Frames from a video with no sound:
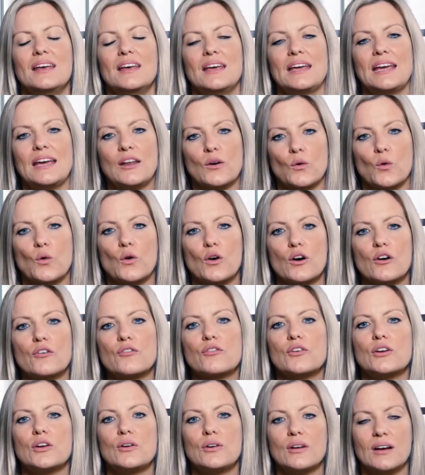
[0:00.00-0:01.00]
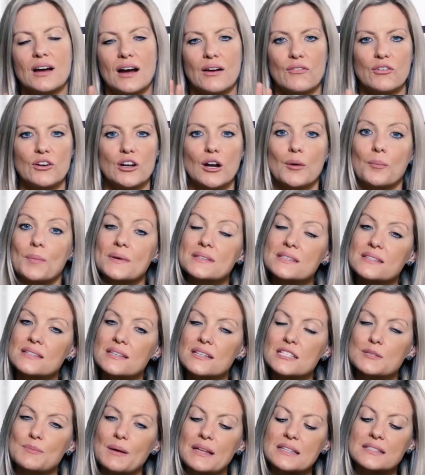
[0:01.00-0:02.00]
in order for you to cover your business
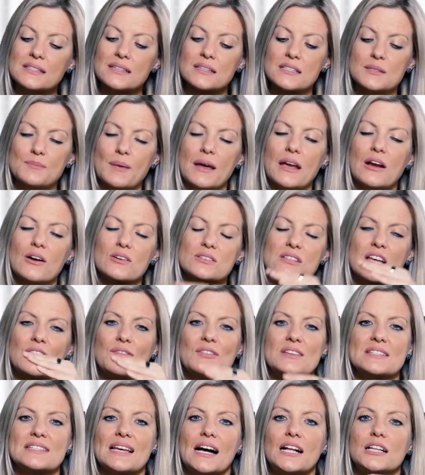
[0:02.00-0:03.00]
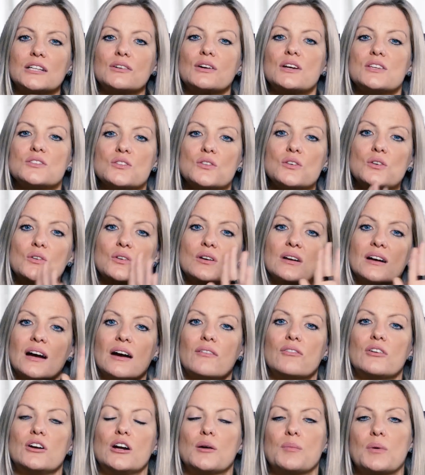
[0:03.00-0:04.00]
expenses, pay yourself a salary so that you can
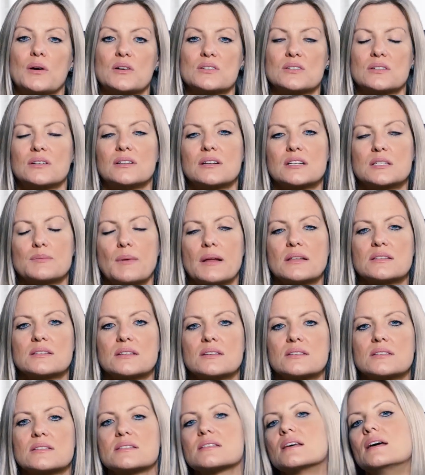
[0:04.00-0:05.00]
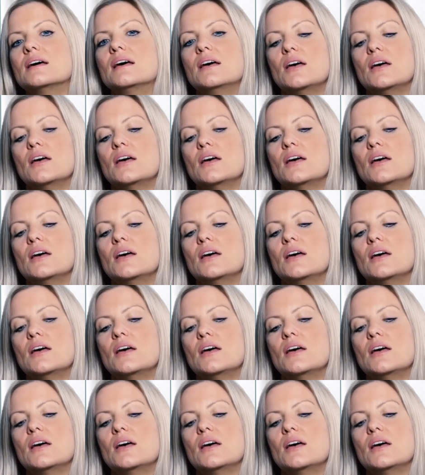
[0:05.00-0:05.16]
cover your personal expenses.